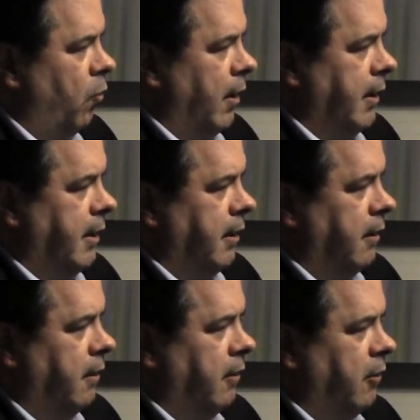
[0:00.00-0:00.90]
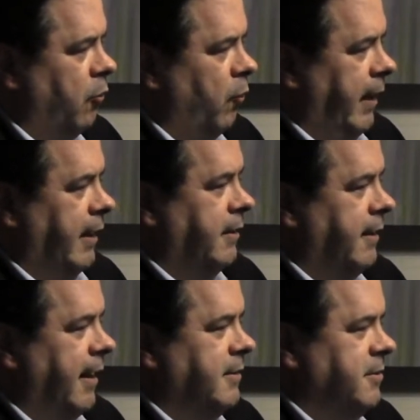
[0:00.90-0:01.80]
What can we in
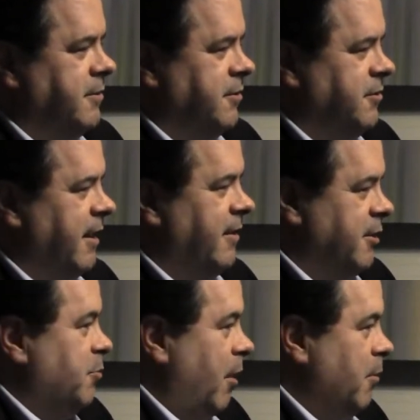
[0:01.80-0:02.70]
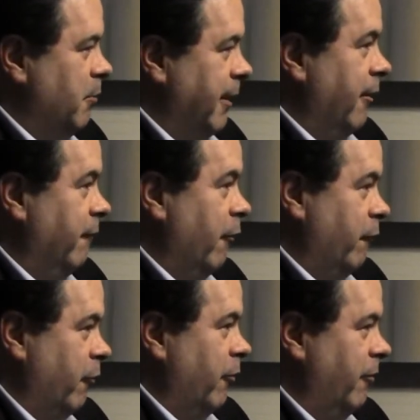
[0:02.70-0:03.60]
Texas, a state that's probably going to vote
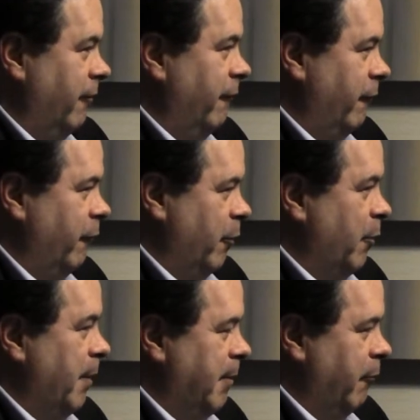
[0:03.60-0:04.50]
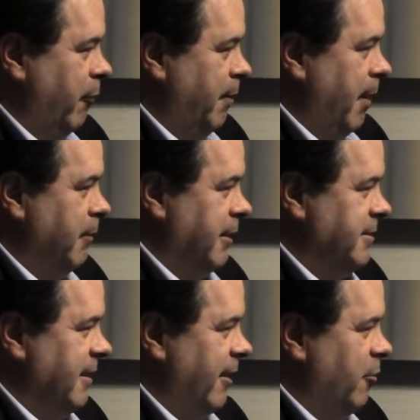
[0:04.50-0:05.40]
sure. for
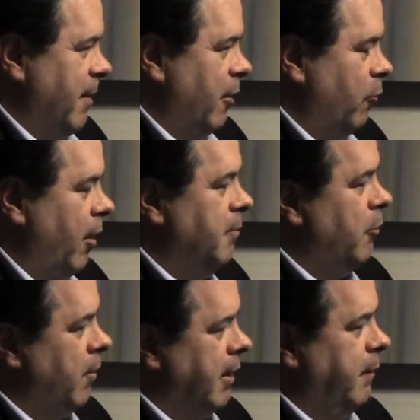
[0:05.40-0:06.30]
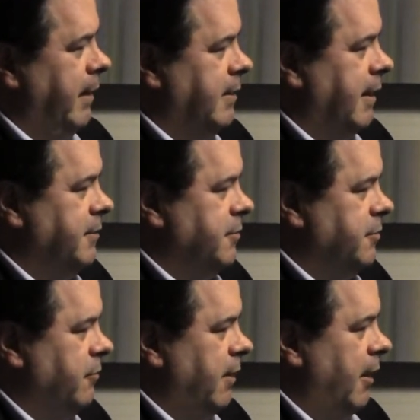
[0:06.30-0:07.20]
Republican side no matter what. But what can we in
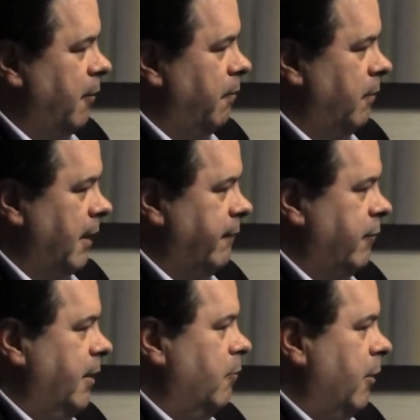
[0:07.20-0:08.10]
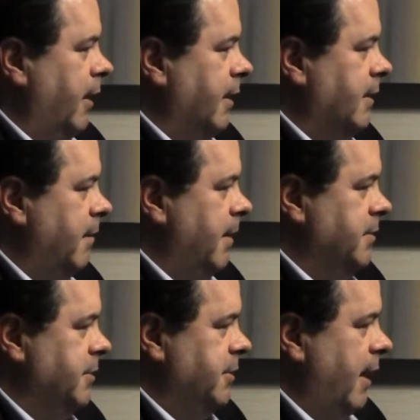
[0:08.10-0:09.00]
Texas do to help let Freedom Ring get that
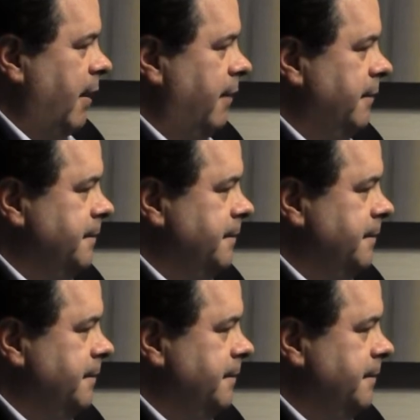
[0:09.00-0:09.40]
message? Yeah. Out?